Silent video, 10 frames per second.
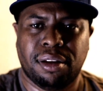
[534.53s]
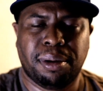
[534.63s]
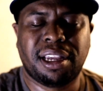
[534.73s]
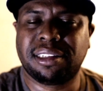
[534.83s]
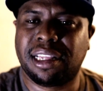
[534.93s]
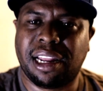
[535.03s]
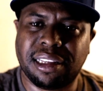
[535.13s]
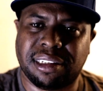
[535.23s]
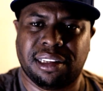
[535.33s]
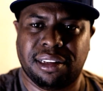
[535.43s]
Because it
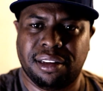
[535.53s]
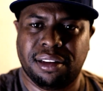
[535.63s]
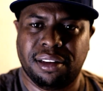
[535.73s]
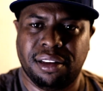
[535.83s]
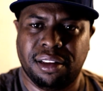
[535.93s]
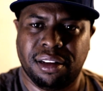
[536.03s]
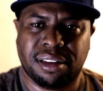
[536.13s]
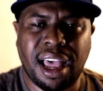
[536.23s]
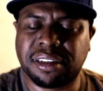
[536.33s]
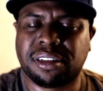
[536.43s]
isn't.
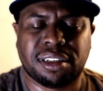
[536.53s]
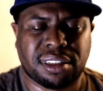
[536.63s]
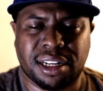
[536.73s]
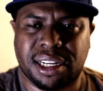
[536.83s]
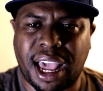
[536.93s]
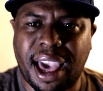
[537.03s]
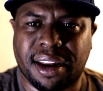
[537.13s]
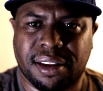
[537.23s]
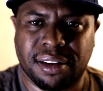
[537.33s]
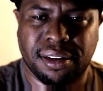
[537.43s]
That's just the data.